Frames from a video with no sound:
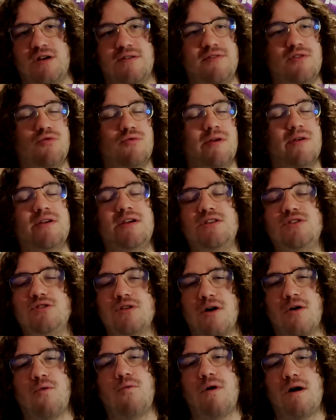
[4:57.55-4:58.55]
If you really
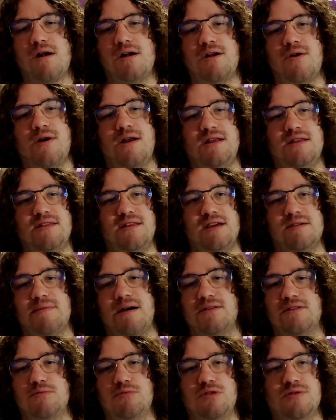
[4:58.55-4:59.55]
don't want to know anything
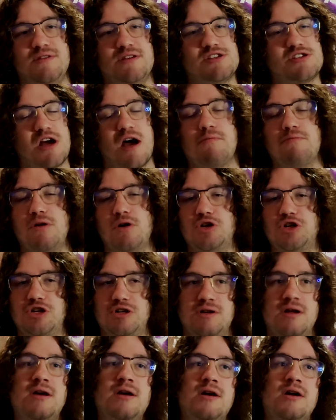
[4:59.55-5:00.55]
about the movie Stop
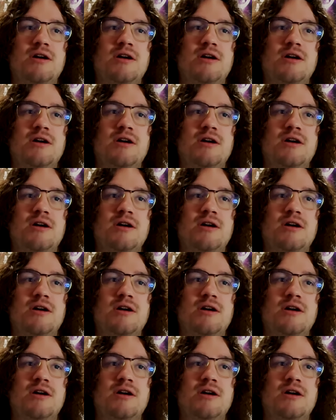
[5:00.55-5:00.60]
Motion,